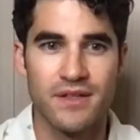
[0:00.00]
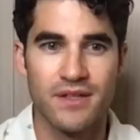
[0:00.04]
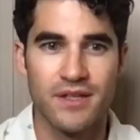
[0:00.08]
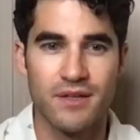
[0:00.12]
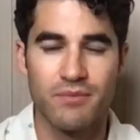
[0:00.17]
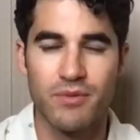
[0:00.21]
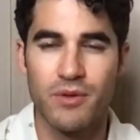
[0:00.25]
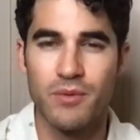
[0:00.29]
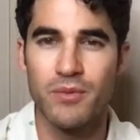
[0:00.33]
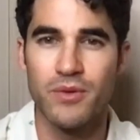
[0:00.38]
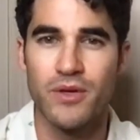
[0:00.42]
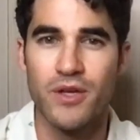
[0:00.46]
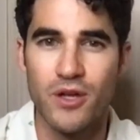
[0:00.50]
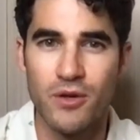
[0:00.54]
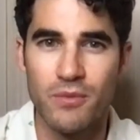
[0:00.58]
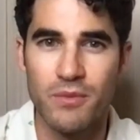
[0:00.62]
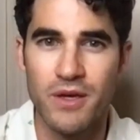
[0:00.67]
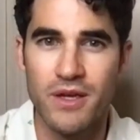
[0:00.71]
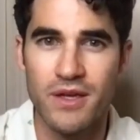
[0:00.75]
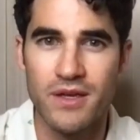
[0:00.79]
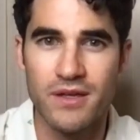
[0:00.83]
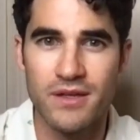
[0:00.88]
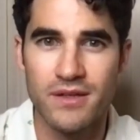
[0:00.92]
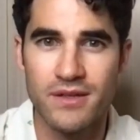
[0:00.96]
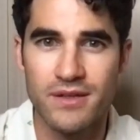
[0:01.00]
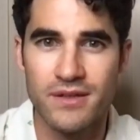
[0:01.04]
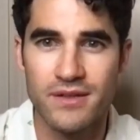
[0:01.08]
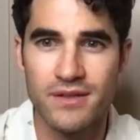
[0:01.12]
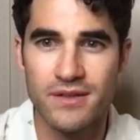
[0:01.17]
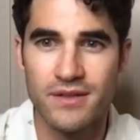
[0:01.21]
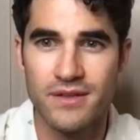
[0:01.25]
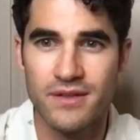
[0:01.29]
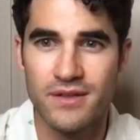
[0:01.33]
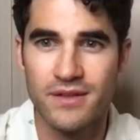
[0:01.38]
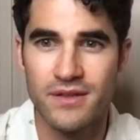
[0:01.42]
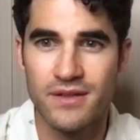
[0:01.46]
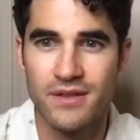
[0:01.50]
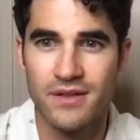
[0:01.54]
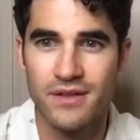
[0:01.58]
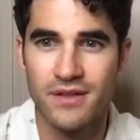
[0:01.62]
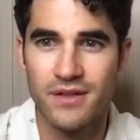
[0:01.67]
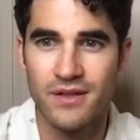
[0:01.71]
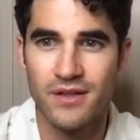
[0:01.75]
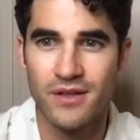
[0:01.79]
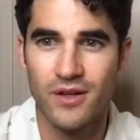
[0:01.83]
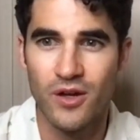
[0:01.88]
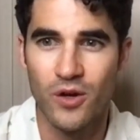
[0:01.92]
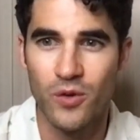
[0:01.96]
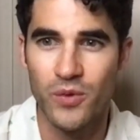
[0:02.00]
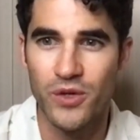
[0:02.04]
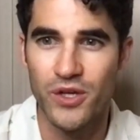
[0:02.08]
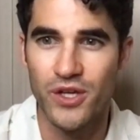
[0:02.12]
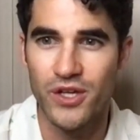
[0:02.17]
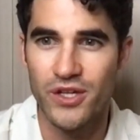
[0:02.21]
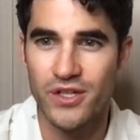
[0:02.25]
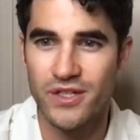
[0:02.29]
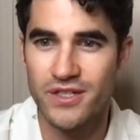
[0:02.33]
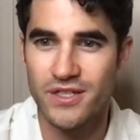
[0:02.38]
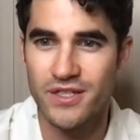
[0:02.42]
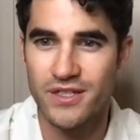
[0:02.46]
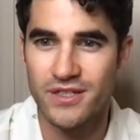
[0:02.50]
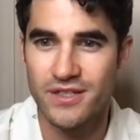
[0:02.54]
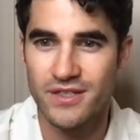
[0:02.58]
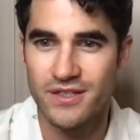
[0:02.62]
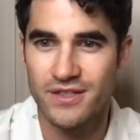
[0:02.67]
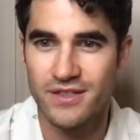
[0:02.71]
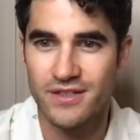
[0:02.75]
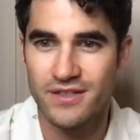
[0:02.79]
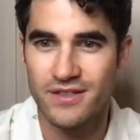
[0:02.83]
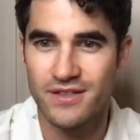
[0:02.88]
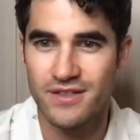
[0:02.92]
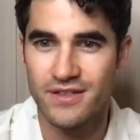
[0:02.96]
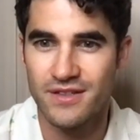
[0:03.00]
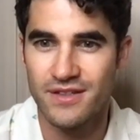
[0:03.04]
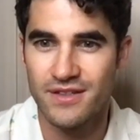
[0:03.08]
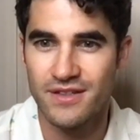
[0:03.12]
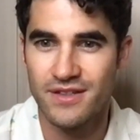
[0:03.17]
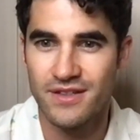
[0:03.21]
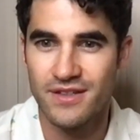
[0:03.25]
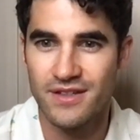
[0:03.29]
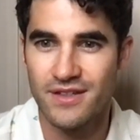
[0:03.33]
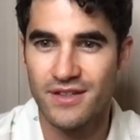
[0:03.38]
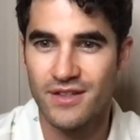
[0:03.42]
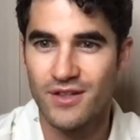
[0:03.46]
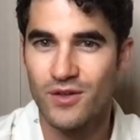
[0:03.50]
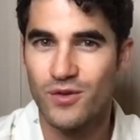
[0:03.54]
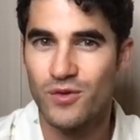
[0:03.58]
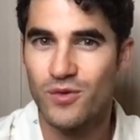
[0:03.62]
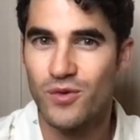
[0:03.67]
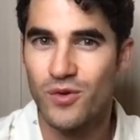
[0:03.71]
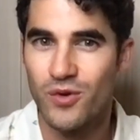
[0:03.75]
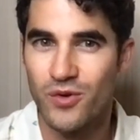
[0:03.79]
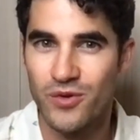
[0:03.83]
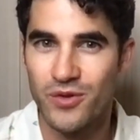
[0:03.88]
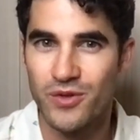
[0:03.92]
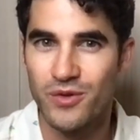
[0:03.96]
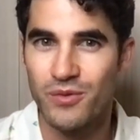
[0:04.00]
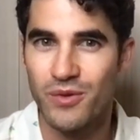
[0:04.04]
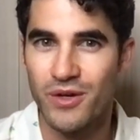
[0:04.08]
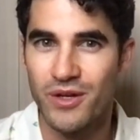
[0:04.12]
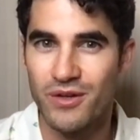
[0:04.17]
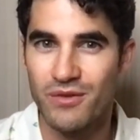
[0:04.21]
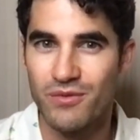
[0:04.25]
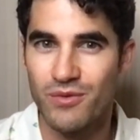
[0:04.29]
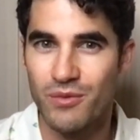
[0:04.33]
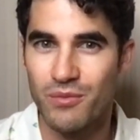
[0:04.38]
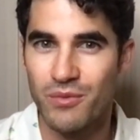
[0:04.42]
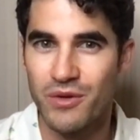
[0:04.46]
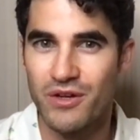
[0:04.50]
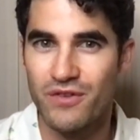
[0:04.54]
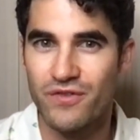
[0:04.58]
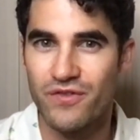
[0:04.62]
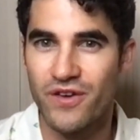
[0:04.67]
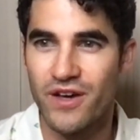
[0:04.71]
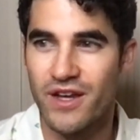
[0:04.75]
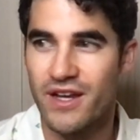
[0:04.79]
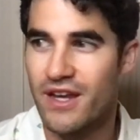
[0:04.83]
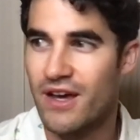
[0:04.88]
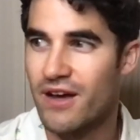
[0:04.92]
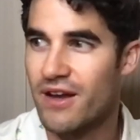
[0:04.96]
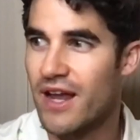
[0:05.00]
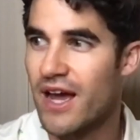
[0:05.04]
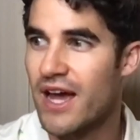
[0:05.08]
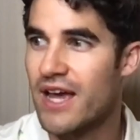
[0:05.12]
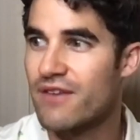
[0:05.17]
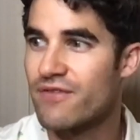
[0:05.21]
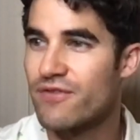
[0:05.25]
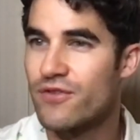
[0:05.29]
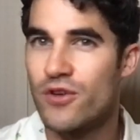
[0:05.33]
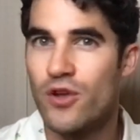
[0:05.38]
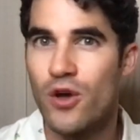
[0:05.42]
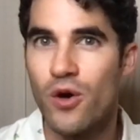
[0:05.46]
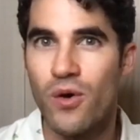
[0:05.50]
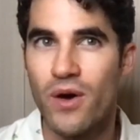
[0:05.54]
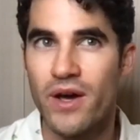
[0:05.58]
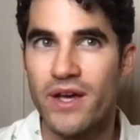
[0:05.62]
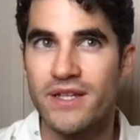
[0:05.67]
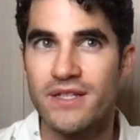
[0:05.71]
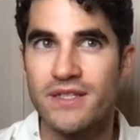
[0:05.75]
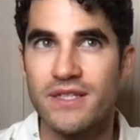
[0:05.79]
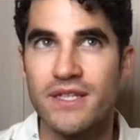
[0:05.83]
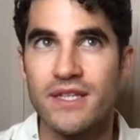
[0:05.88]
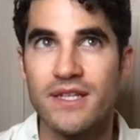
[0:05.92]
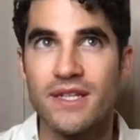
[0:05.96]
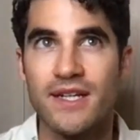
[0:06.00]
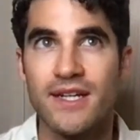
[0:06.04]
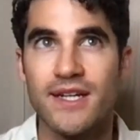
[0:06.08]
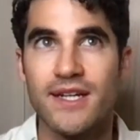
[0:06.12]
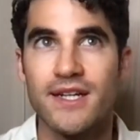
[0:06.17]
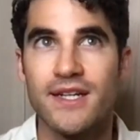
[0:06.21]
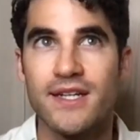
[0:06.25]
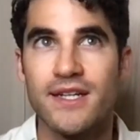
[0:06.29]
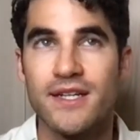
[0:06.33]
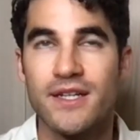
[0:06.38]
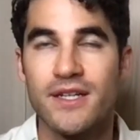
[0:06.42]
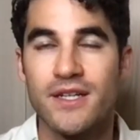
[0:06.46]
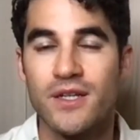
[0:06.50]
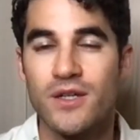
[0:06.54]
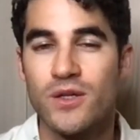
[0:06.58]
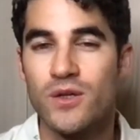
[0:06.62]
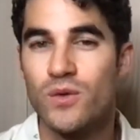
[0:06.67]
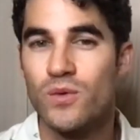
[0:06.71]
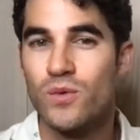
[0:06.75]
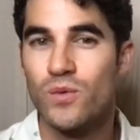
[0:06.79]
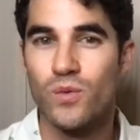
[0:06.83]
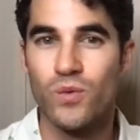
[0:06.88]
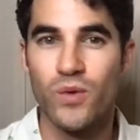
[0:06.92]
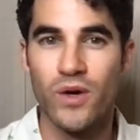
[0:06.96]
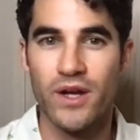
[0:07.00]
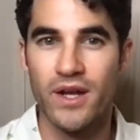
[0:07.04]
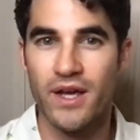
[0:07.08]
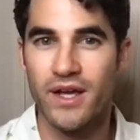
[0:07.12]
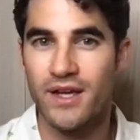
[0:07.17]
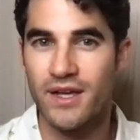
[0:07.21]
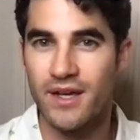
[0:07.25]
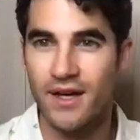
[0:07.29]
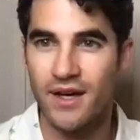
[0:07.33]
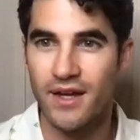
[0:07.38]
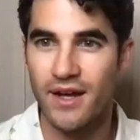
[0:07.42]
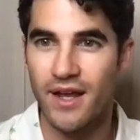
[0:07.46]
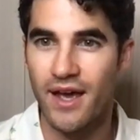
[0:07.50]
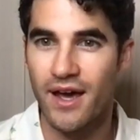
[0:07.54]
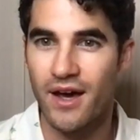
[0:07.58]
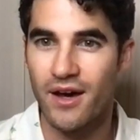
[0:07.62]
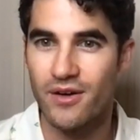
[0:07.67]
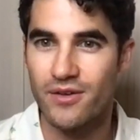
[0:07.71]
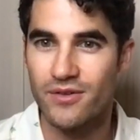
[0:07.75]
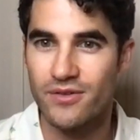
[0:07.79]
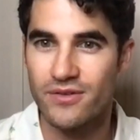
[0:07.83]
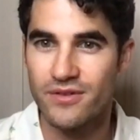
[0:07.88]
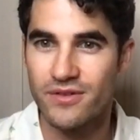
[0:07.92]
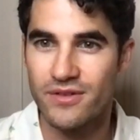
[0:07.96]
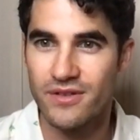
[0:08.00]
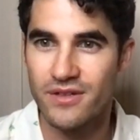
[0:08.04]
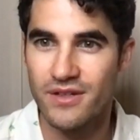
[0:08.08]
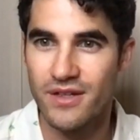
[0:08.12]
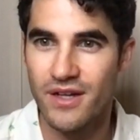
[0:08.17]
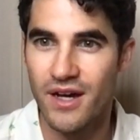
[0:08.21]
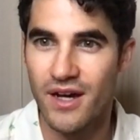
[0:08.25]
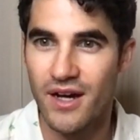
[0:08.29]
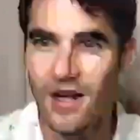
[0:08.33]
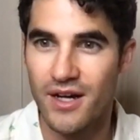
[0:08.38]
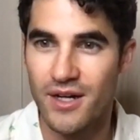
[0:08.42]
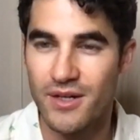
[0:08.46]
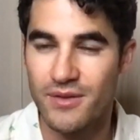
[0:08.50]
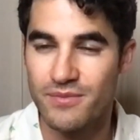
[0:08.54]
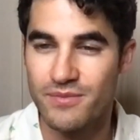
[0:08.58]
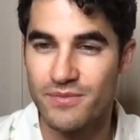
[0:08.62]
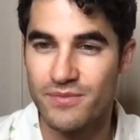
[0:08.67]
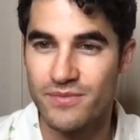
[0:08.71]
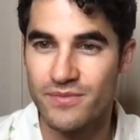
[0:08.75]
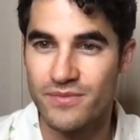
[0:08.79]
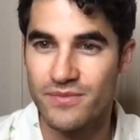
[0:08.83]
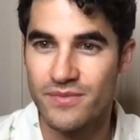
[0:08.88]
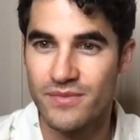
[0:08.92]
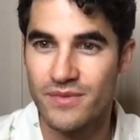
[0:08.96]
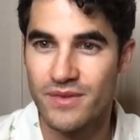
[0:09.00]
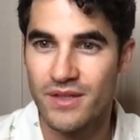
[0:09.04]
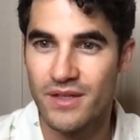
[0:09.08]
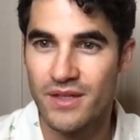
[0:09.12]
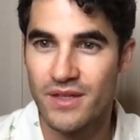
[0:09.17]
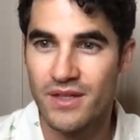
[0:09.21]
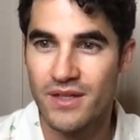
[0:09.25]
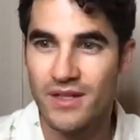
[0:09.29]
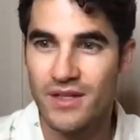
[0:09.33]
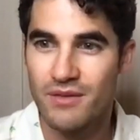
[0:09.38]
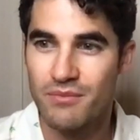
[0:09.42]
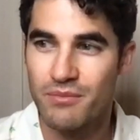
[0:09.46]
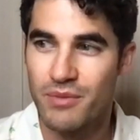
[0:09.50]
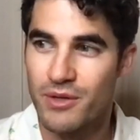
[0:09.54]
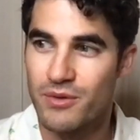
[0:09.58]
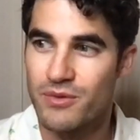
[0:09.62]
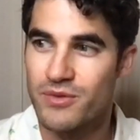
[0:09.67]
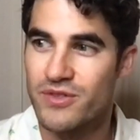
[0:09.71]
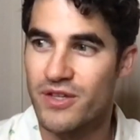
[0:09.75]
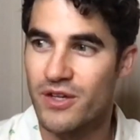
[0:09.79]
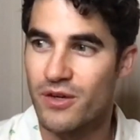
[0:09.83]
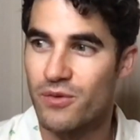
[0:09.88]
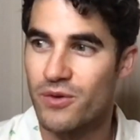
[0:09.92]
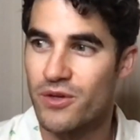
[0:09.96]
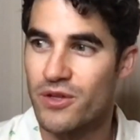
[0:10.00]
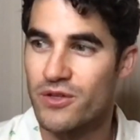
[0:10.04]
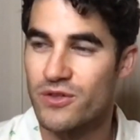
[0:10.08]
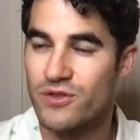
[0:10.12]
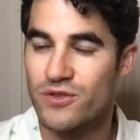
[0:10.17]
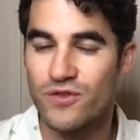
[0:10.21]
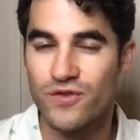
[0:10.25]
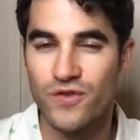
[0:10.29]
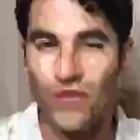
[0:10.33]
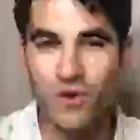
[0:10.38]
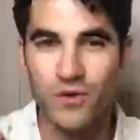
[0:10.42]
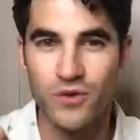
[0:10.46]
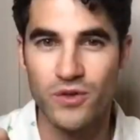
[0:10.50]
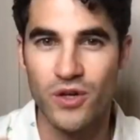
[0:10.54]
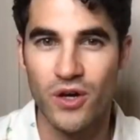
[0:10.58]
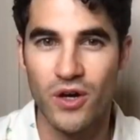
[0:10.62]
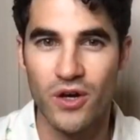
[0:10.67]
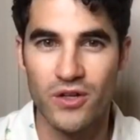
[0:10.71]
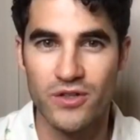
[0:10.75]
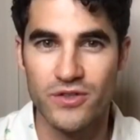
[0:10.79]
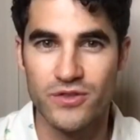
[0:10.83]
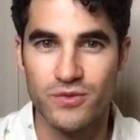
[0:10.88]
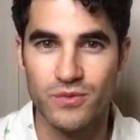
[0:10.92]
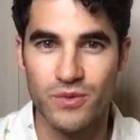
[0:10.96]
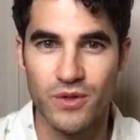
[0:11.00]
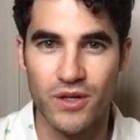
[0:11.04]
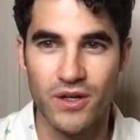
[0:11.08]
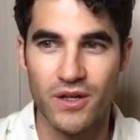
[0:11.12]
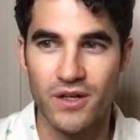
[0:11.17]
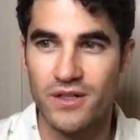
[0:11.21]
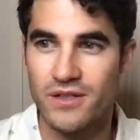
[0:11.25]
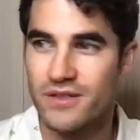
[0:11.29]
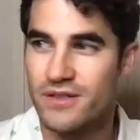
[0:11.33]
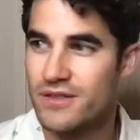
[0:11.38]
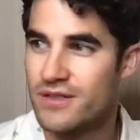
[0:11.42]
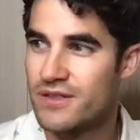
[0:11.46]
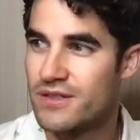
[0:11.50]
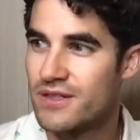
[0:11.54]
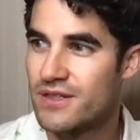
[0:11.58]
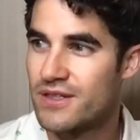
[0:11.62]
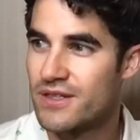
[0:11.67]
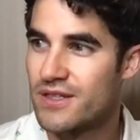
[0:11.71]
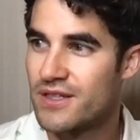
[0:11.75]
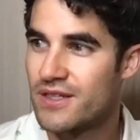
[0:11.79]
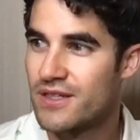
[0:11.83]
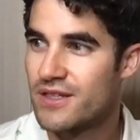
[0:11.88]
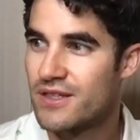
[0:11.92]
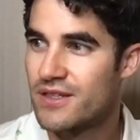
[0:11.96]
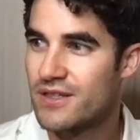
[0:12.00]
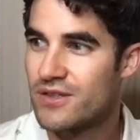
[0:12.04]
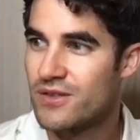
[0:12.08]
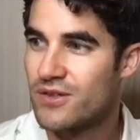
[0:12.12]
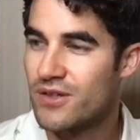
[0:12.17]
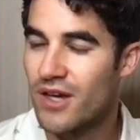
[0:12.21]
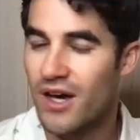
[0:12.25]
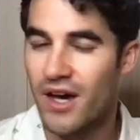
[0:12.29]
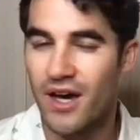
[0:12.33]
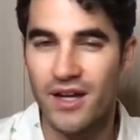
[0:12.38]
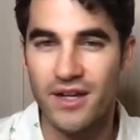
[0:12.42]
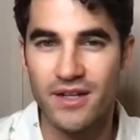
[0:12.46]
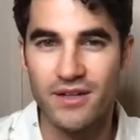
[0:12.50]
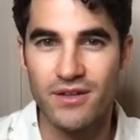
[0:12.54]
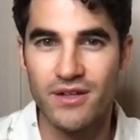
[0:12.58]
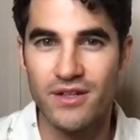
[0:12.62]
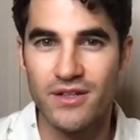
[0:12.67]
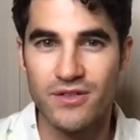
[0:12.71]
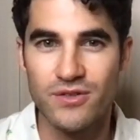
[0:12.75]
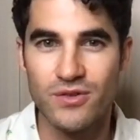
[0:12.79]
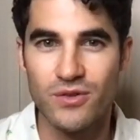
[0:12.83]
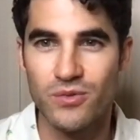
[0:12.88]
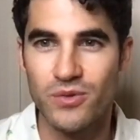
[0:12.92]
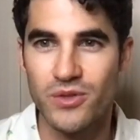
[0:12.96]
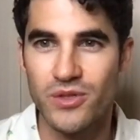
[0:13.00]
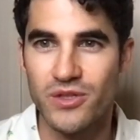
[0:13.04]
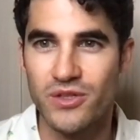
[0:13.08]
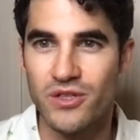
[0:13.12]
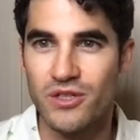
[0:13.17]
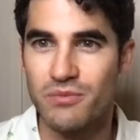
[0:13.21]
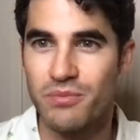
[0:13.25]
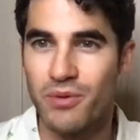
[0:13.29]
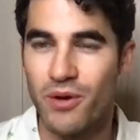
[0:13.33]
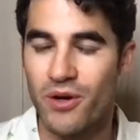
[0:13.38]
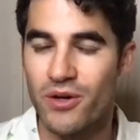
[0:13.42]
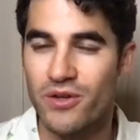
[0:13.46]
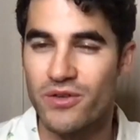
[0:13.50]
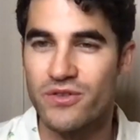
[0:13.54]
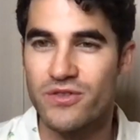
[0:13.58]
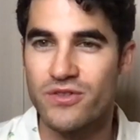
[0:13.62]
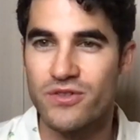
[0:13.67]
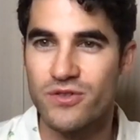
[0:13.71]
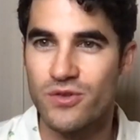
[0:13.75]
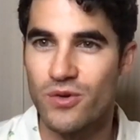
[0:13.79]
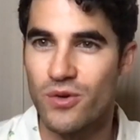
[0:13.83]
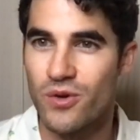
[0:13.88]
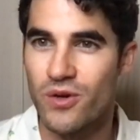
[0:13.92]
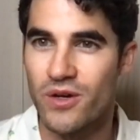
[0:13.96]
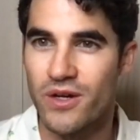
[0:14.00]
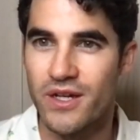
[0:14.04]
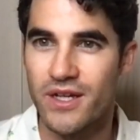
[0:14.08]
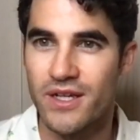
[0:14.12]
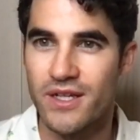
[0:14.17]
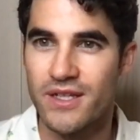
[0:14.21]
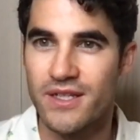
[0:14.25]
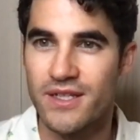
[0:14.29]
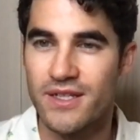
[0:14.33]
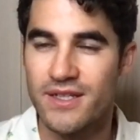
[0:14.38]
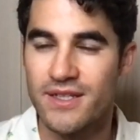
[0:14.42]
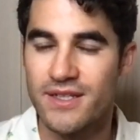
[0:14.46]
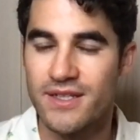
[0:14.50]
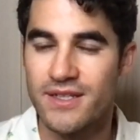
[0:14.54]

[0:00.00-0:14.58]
people hear me? Are we good? One way to find out. I have no idea when I cut out, but it was like one of those phone calls where you got into a really good part of the story